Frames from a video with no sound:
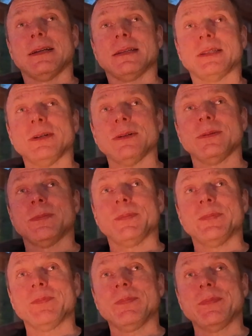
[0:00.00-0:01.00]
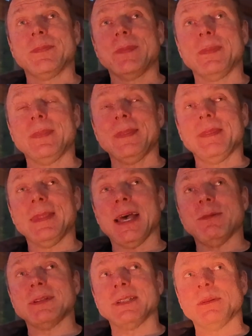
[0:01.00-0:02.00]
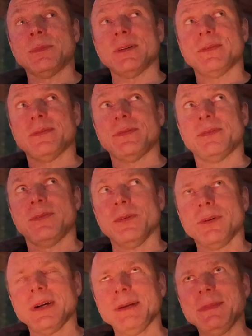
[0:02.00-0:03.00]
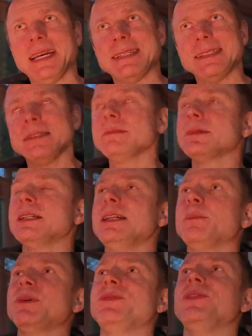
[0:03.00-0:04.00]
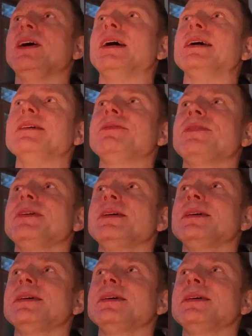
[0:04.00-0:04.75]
So that was number 4, I'm guessing. Number 5.